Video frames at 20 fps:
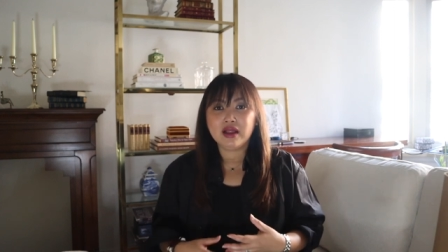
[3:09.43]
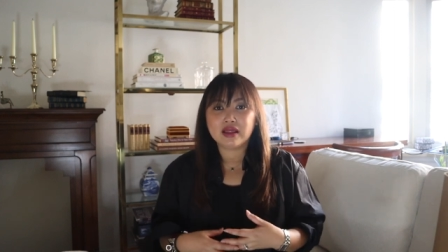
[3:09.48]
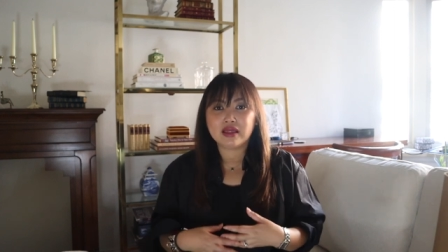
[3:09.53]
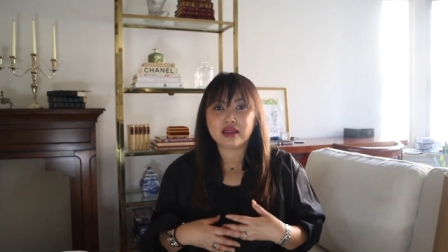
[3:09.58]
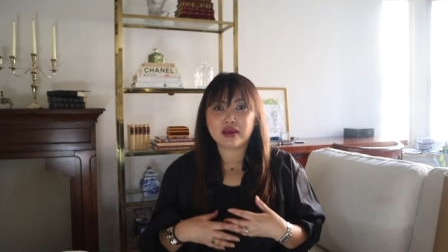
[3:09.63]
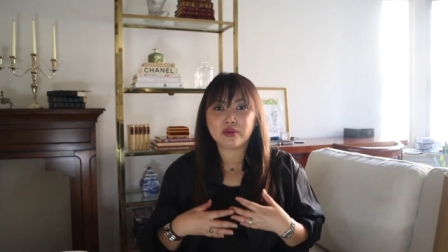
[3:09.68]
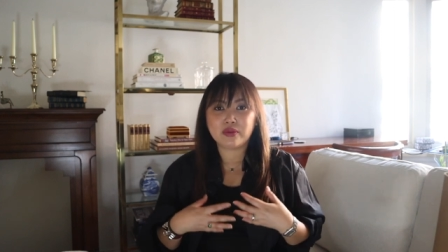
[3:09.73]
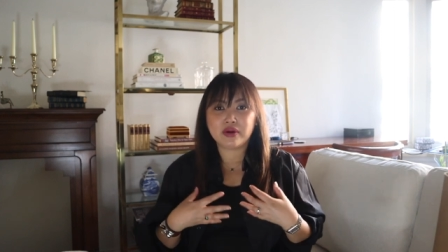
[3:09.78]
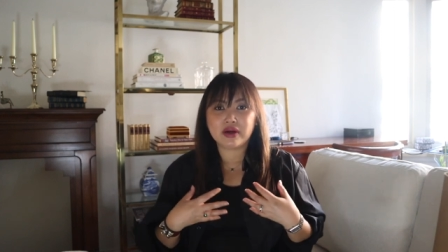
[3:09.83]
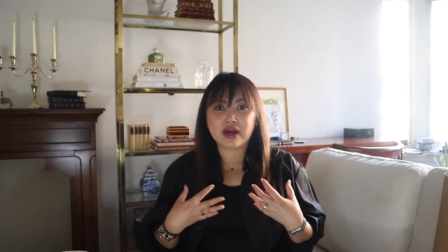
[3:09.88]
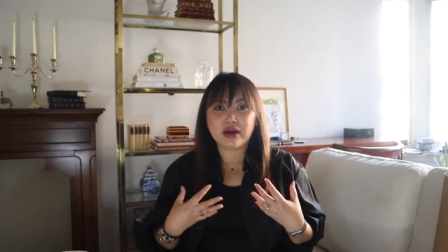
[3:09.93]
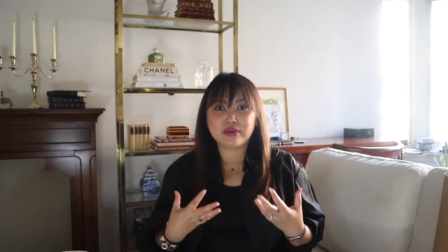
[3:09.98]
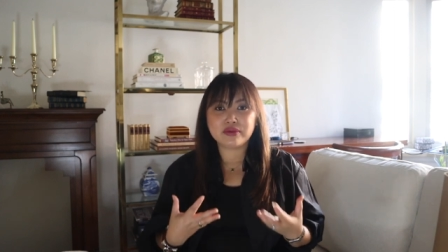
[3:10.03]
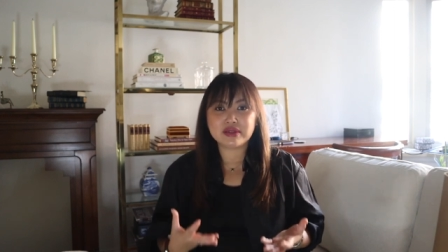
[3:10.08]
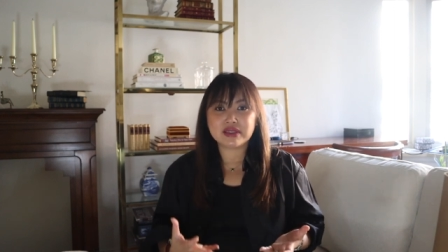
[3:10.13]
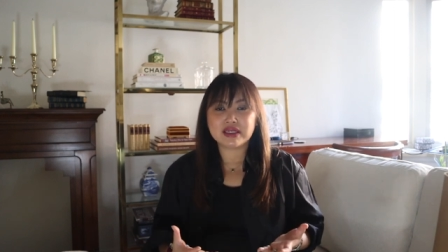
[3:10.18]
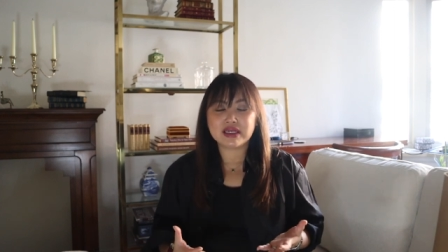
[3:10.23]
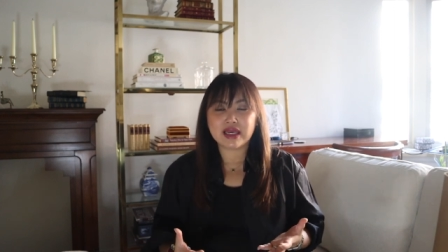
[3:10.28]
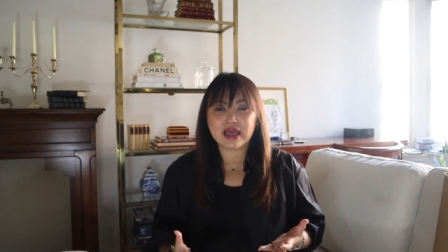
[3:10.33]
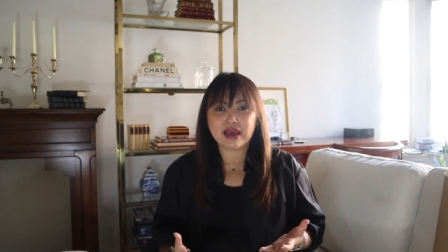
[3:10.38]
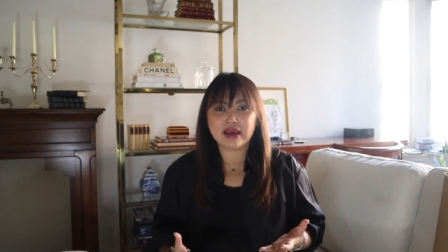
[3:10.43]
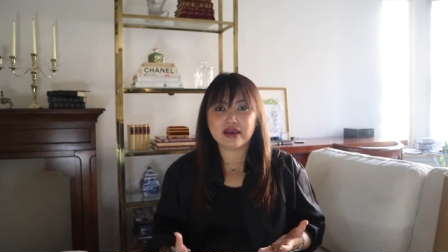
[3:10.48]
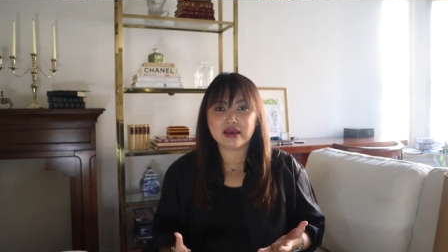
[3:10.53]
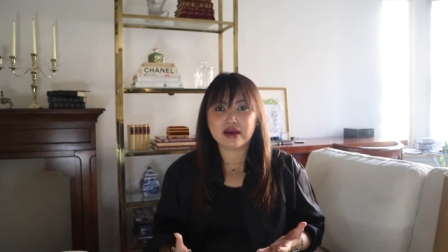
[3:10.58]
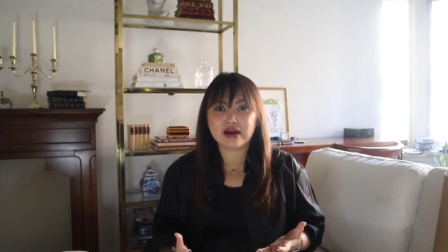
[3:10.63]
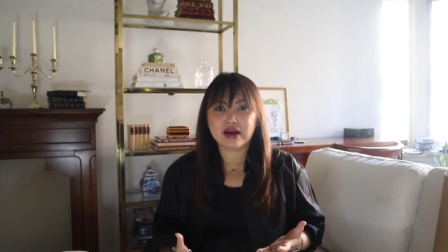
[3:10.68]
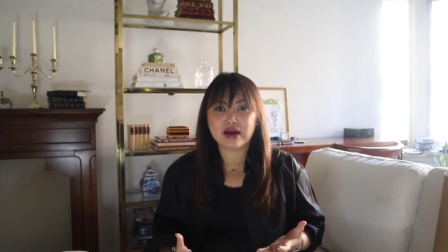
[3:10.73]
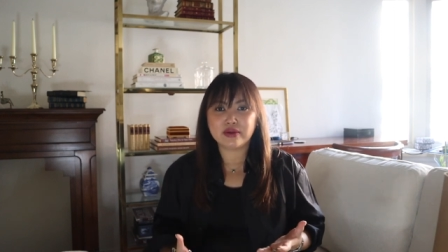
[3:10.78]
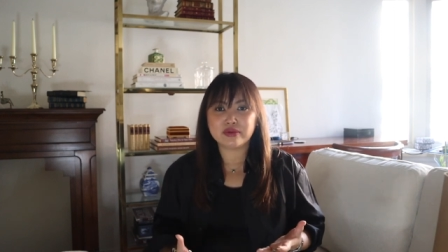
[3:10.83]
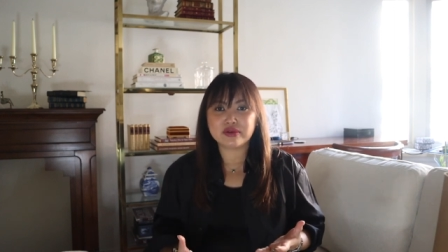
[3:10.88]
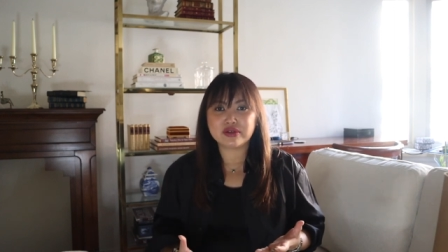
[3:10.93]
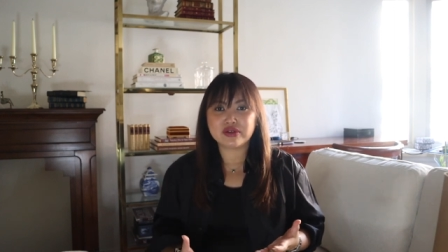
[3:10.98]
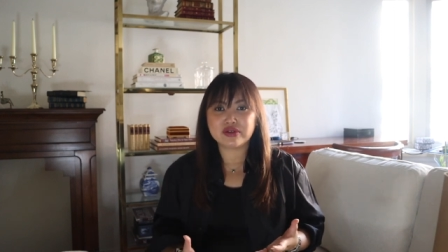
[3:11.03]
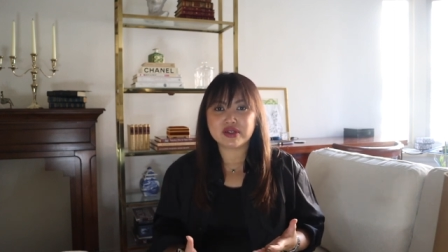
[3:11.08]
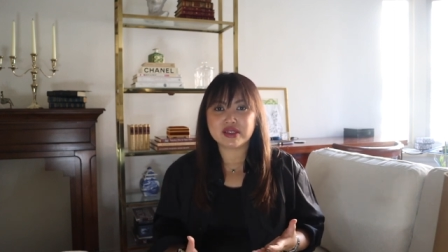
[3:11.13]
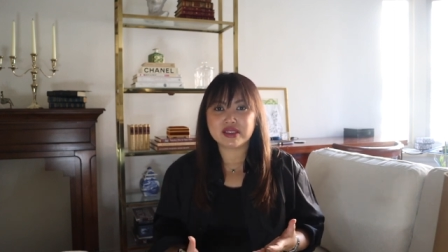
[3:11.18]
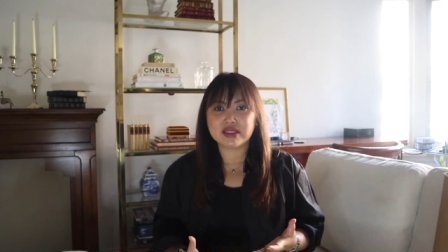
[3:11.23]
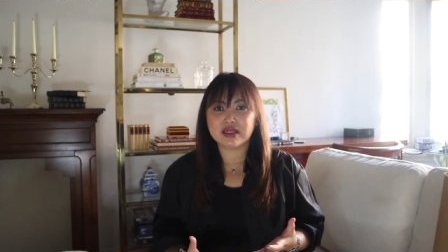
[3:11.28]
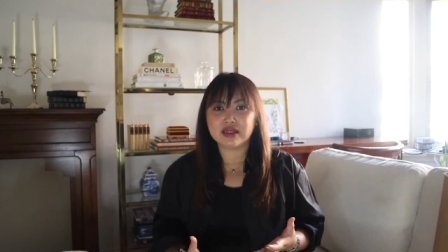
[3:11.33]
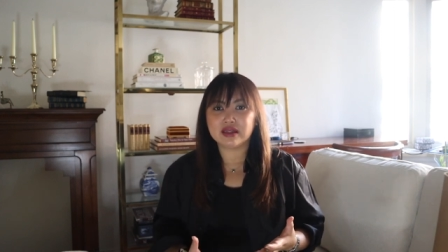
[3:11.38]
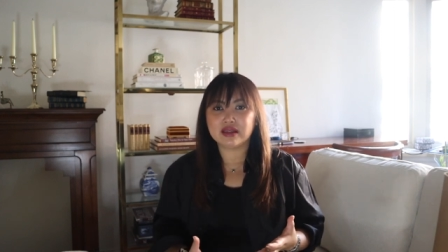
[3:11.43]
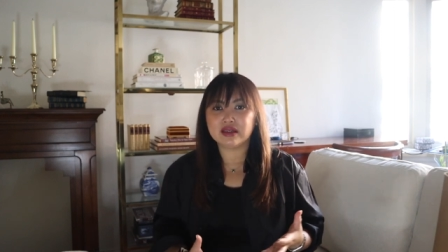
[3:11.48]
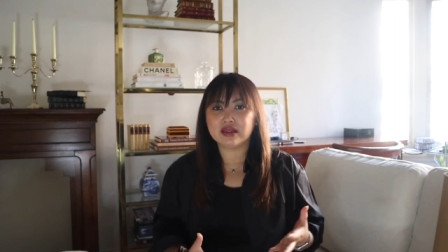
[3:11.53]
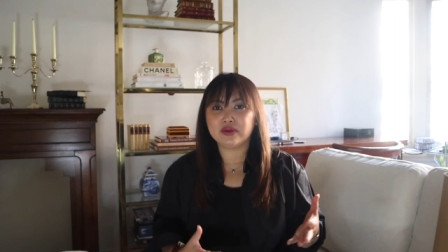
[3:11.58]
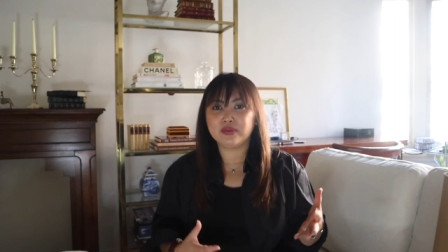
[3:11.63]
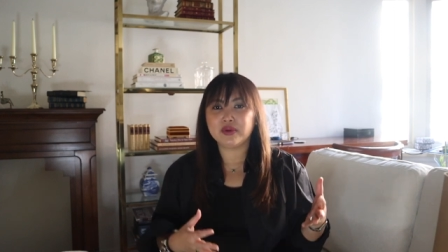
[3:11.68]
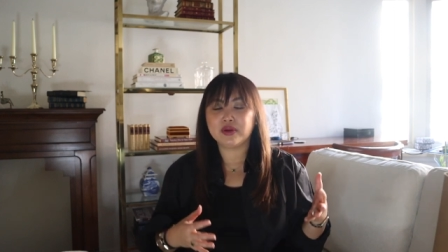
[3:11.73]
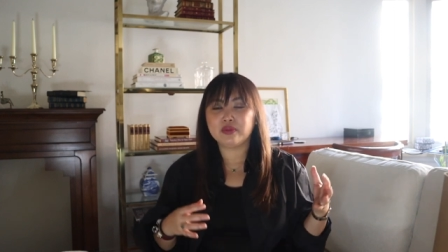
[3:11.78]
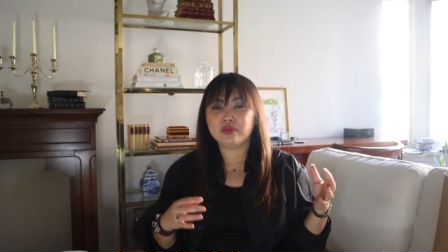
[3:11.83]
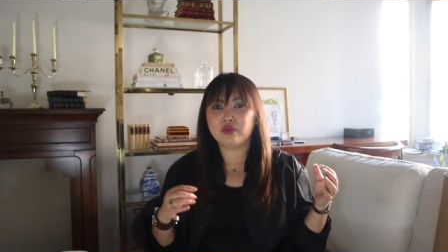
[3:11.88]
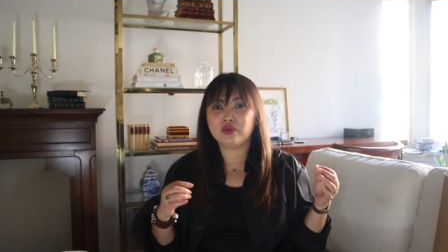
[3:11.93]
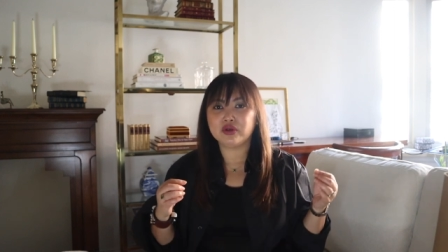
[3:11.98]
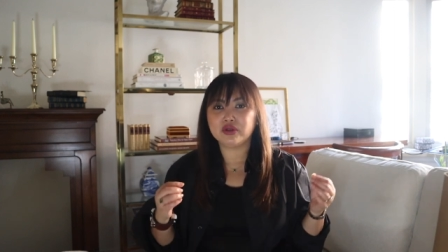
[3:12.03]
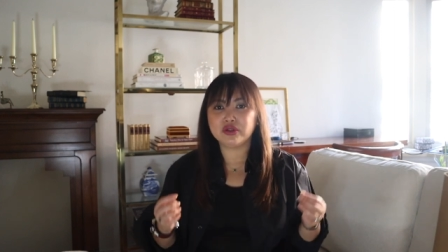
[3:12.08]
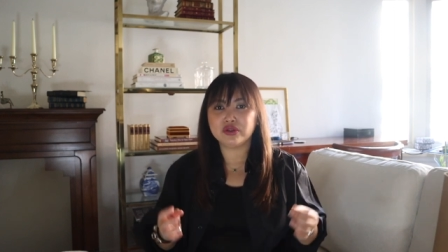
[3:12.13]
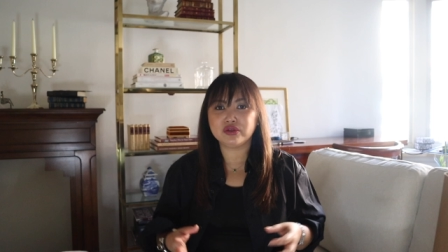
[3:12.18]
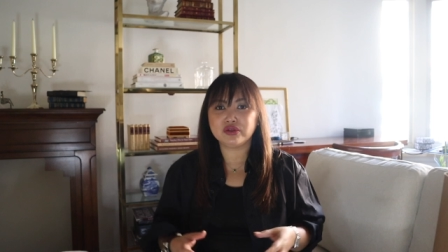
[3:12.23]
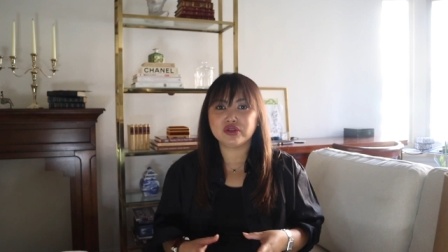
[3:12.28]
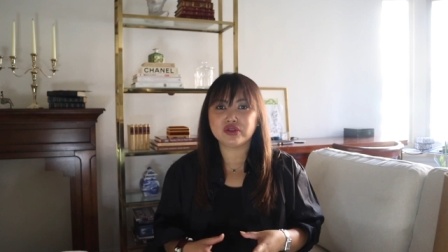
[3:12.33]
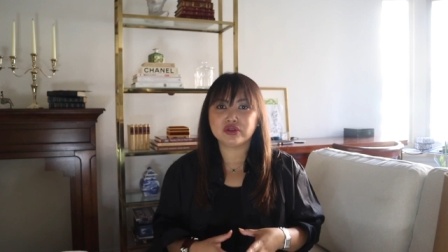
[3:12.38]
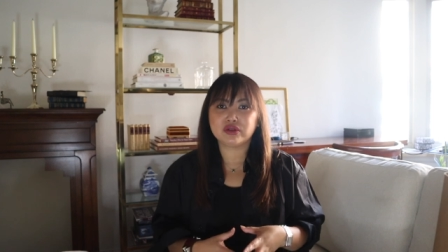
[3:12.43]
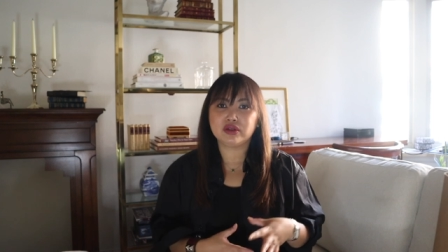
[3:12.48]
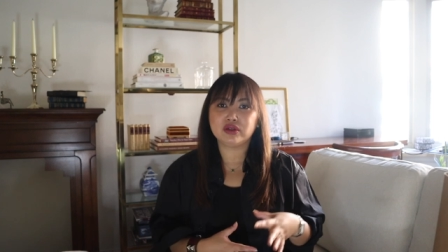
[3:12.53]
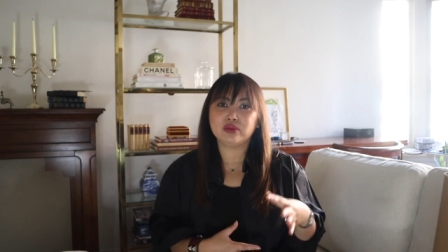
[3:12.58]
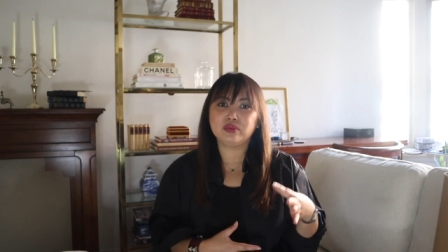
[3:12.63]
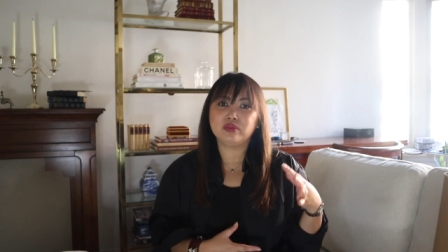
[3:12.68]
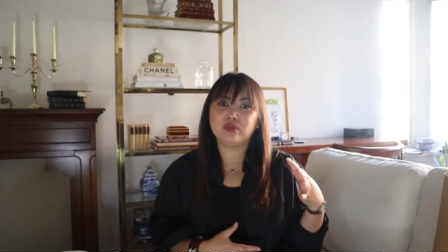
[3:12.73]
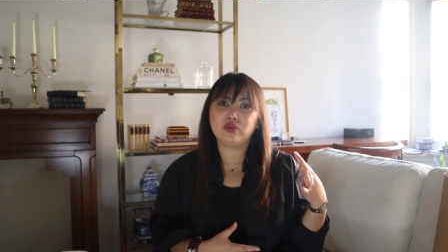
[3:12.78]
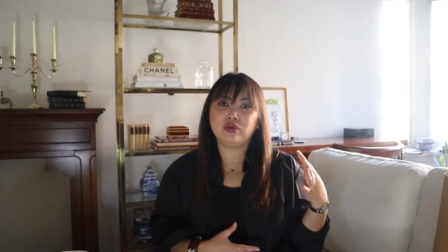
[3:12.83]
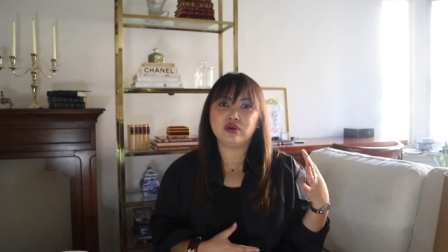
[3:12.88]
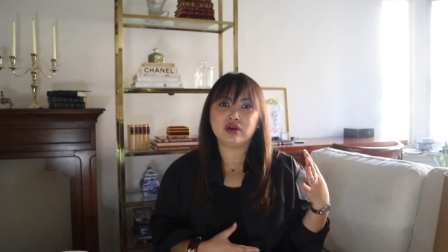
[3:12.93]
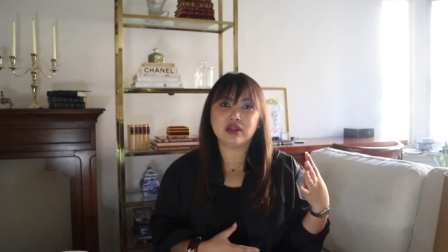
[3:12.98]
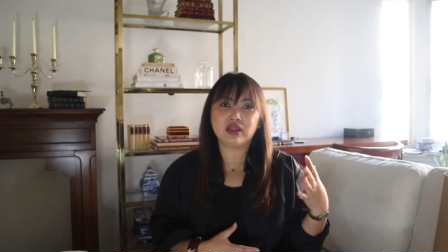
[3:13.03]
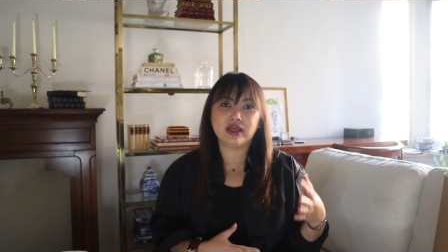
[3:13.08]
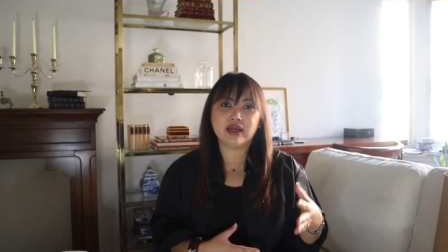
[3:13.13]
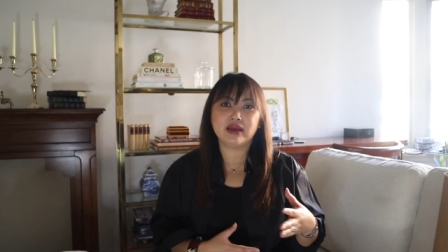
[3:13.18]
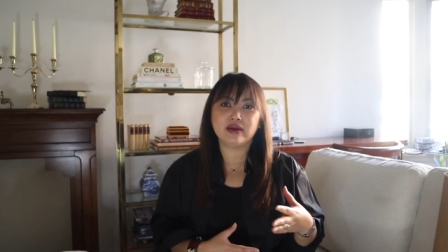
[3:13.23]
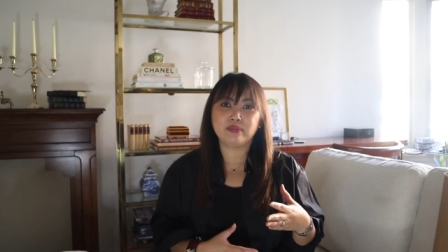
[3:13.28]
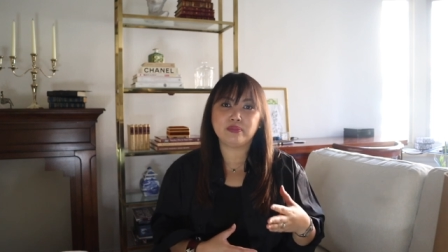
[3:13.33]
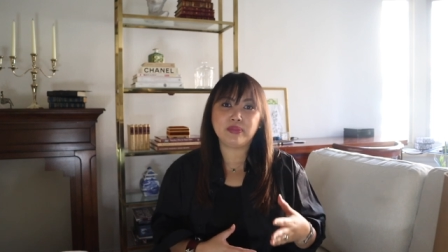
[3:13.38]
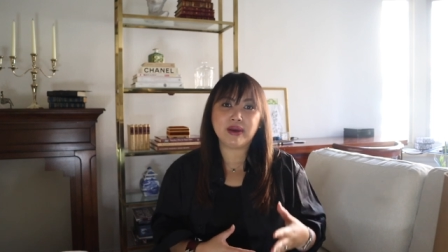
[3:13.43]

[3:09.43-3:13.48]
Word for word: like when I was in Kenya I was dressing a little bit more neutral more like